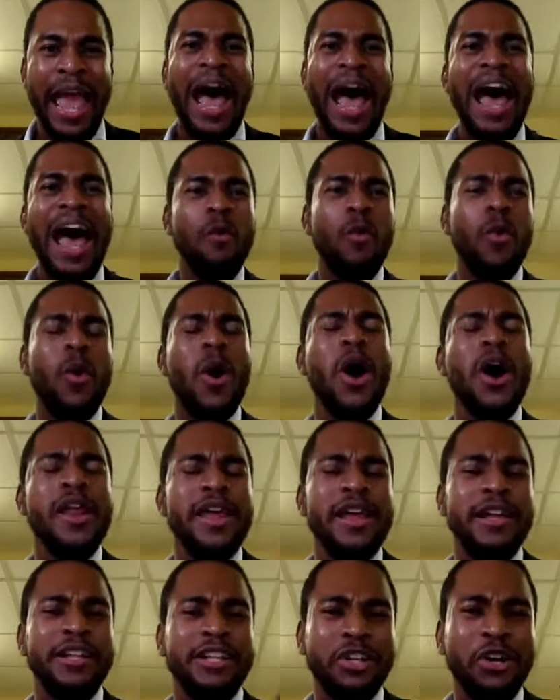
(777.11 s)
I
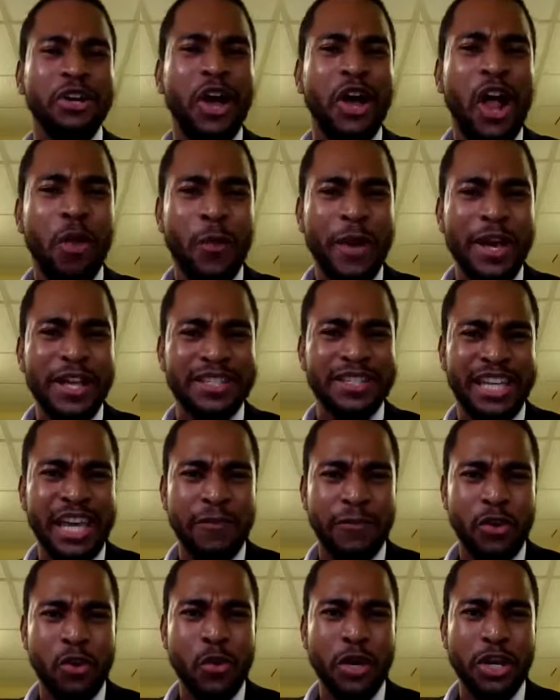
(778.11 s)
wanted to always
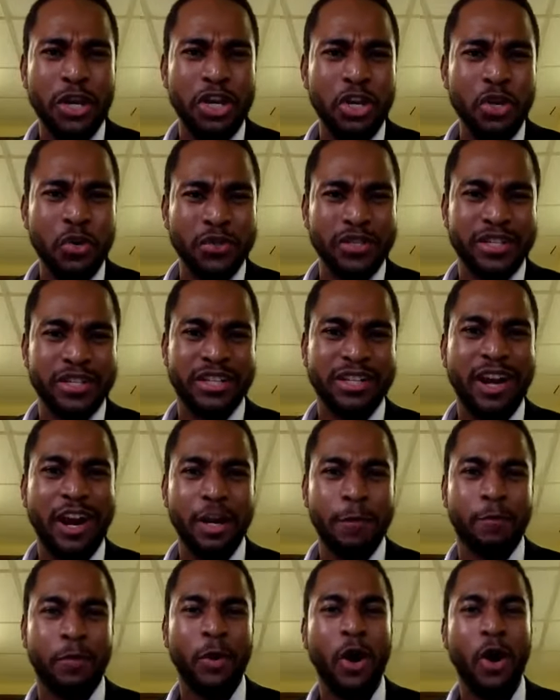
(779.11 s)
give you a new
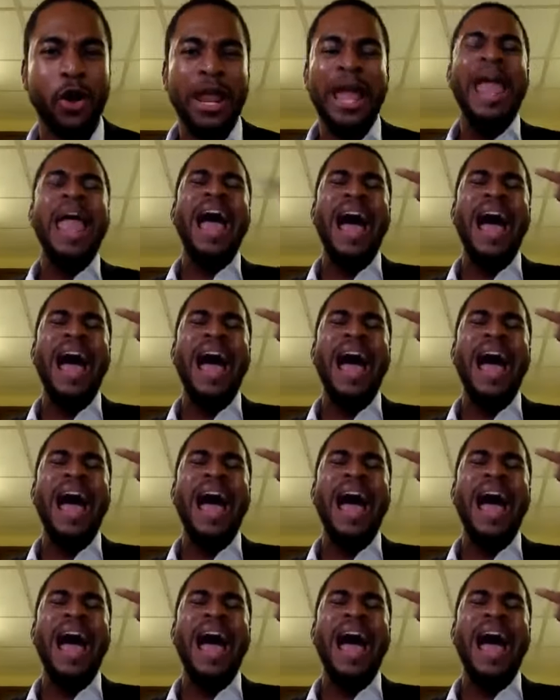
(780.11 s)
start, Paul,